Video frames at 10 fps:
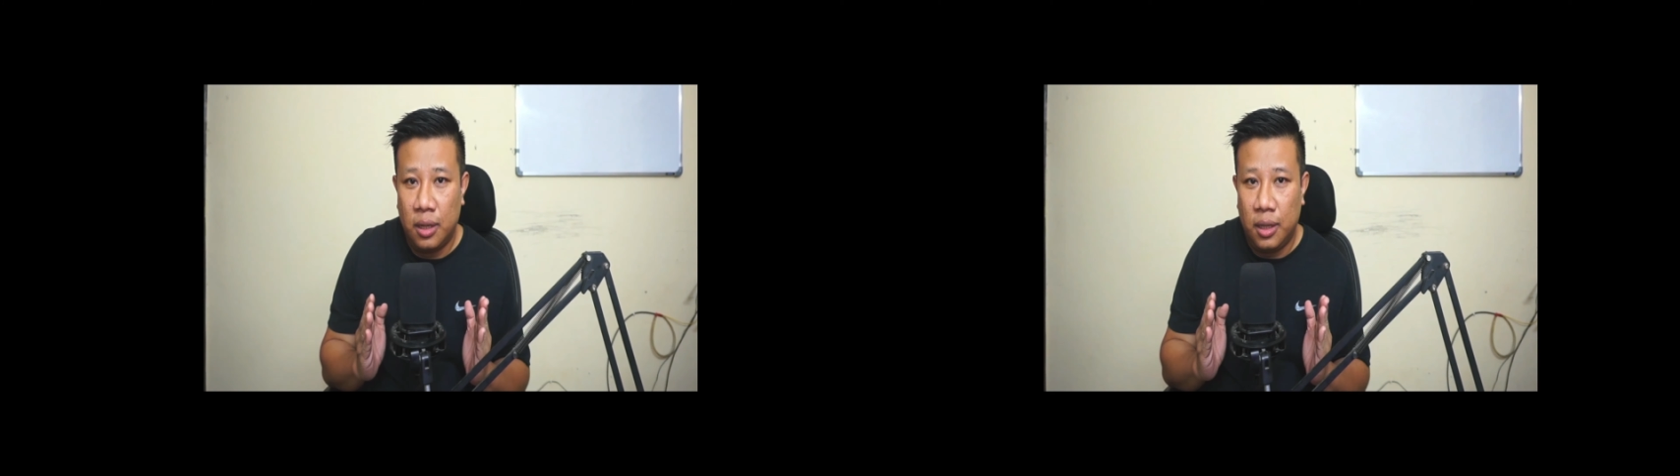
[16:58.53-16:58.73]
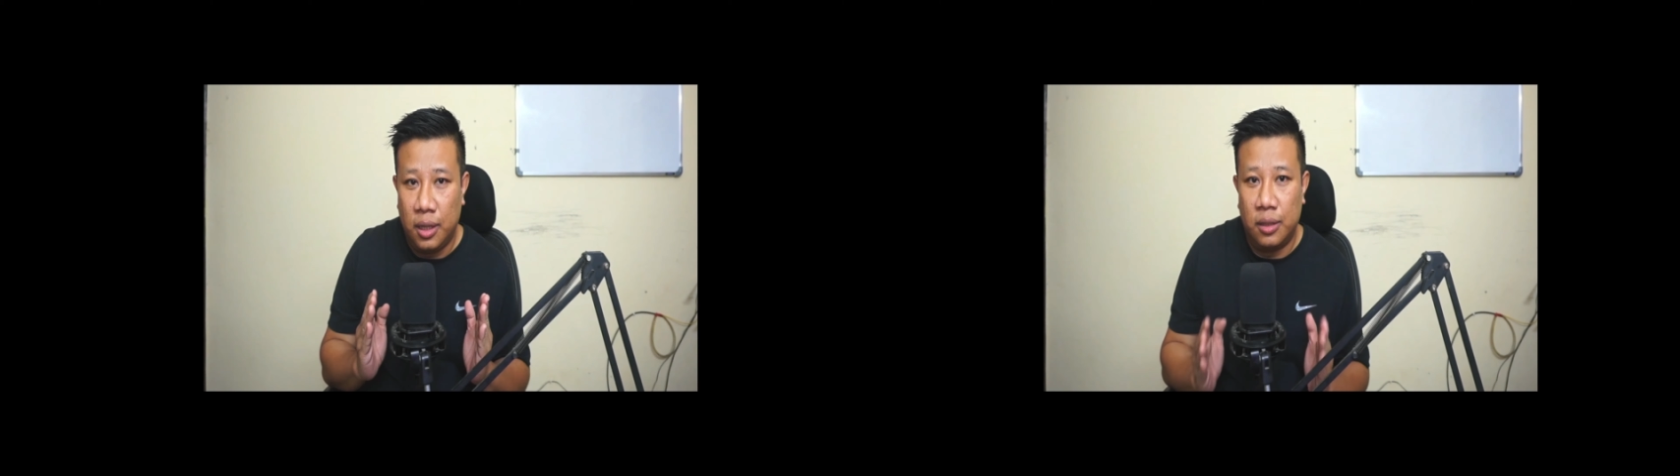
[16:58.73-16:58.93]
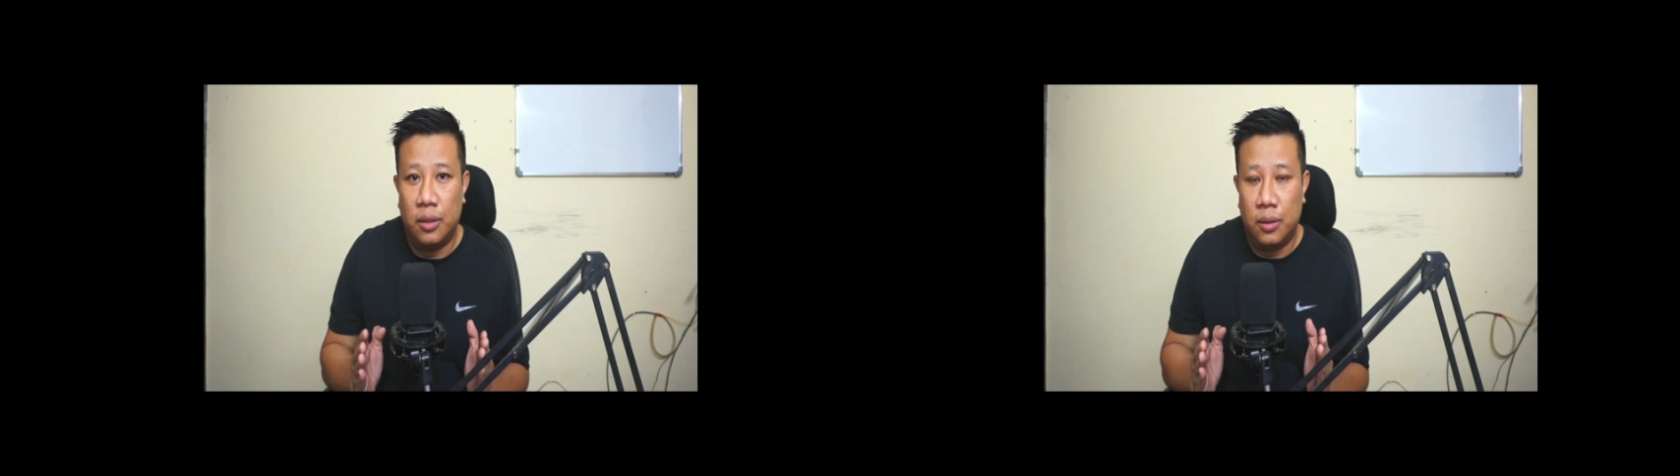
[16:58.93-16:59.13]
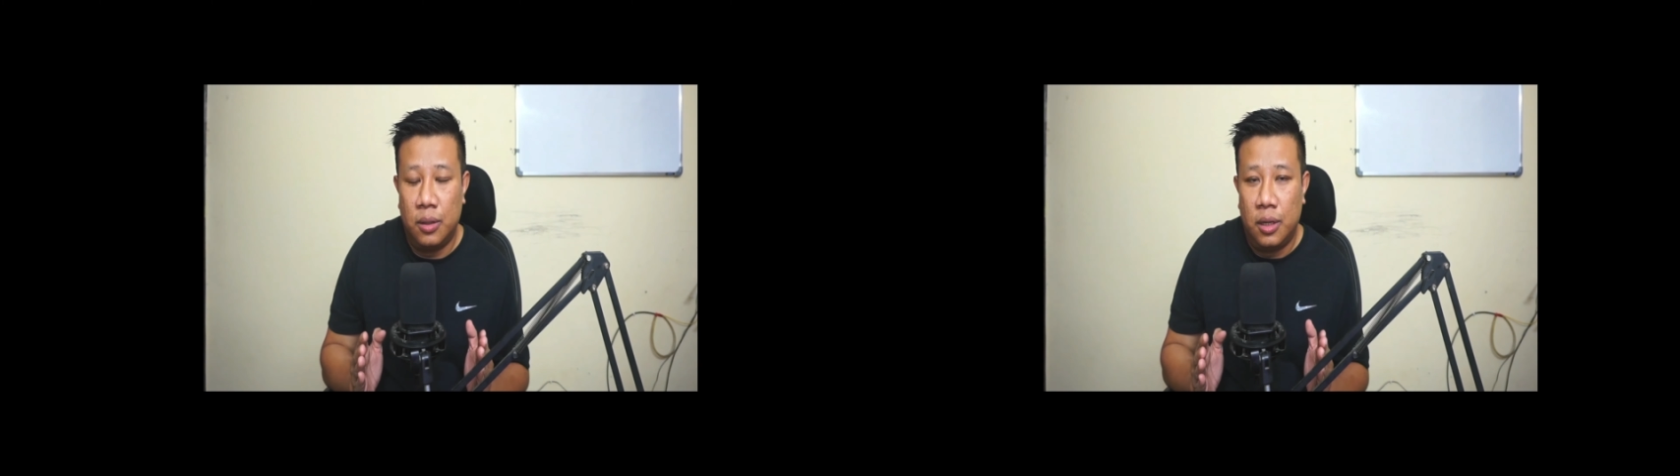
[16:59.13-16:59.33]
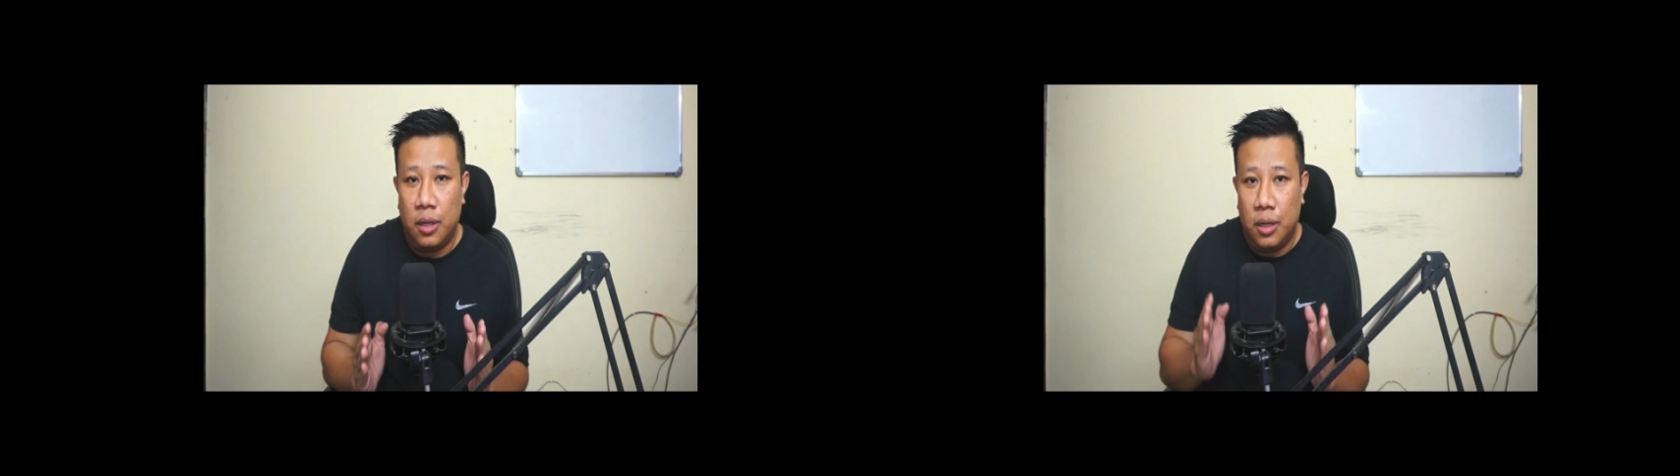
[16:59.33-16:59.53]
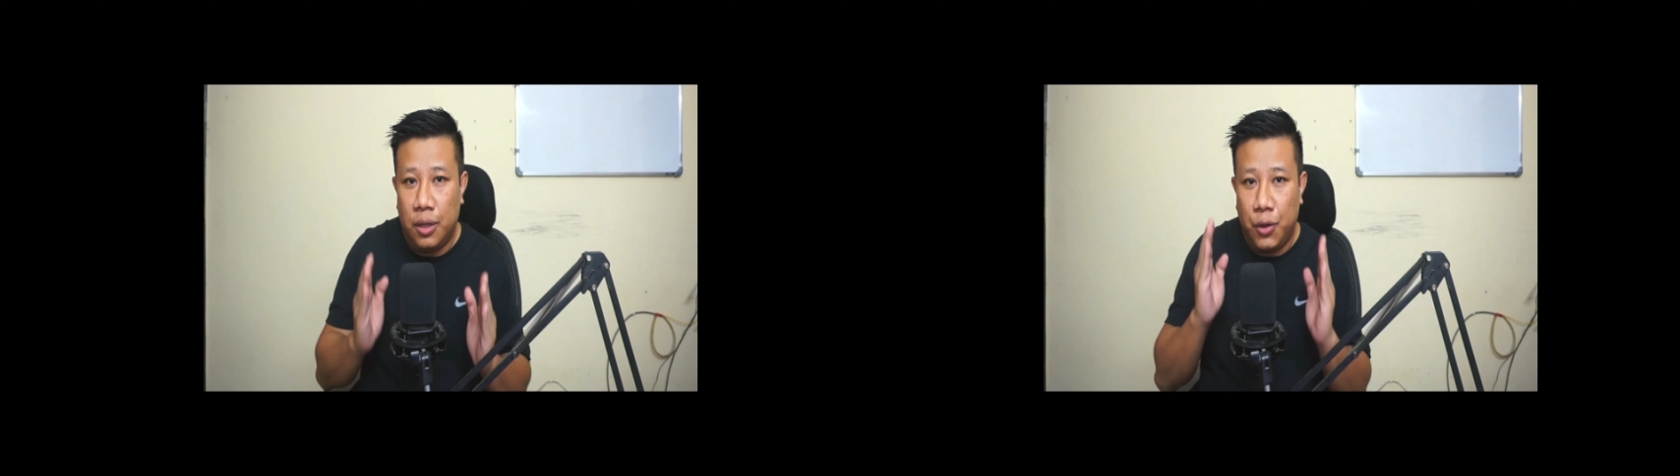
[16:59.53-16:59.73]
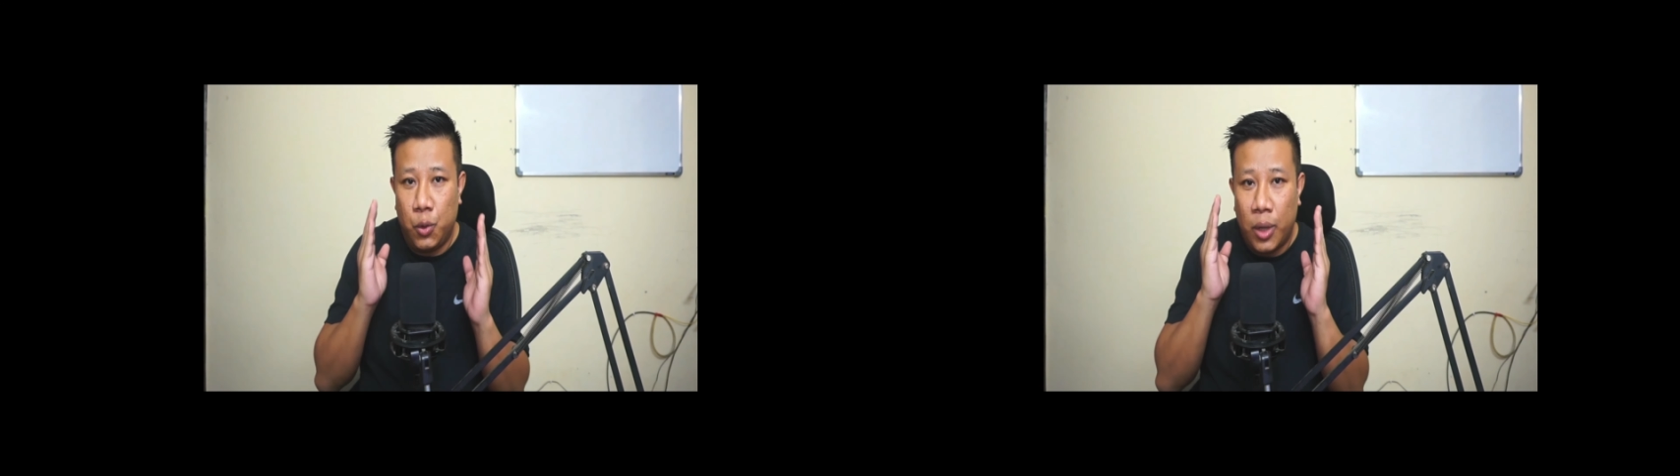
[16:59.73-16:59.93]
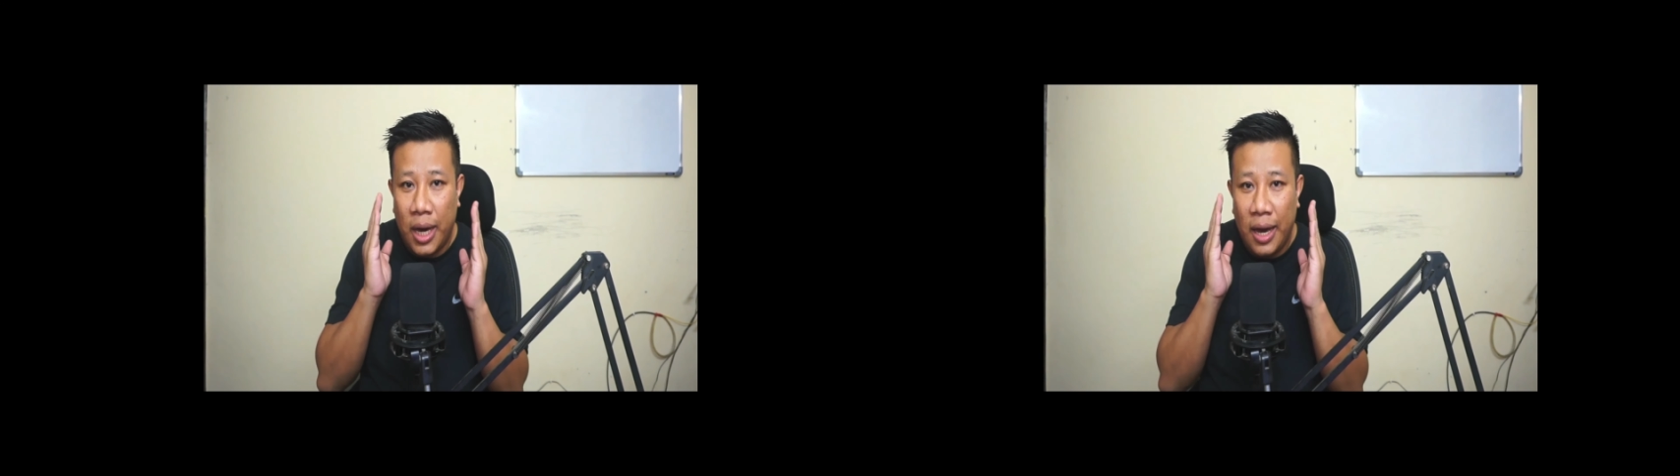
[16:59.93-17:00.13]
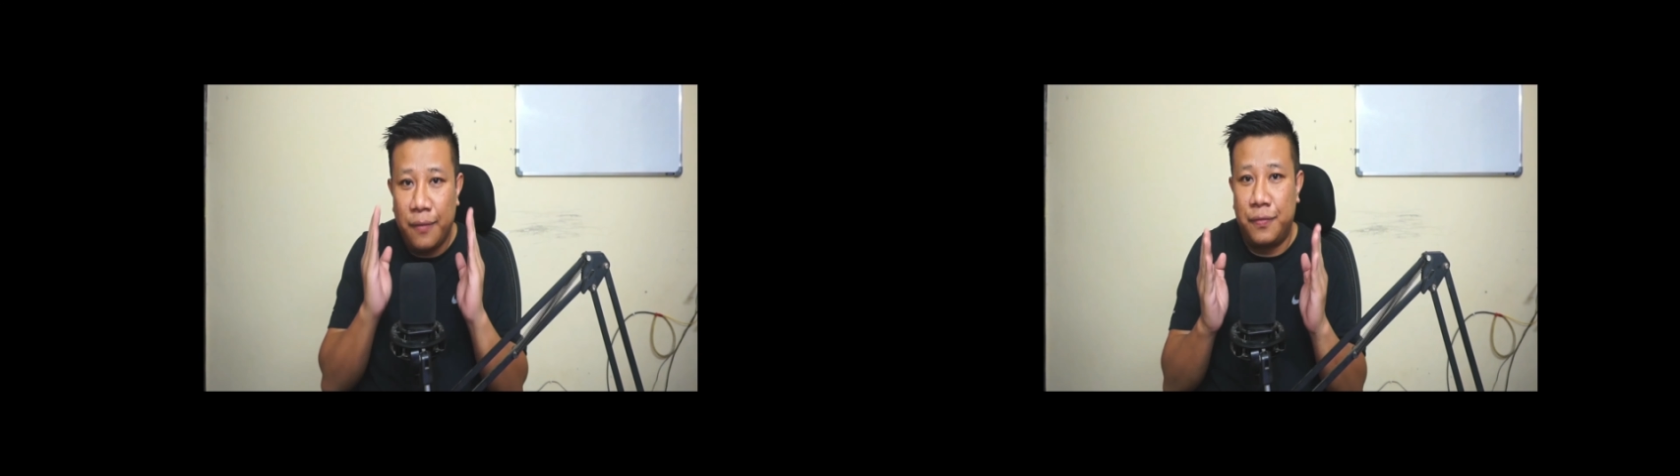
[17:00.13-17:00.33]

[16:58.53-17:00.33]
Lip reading: you know, you have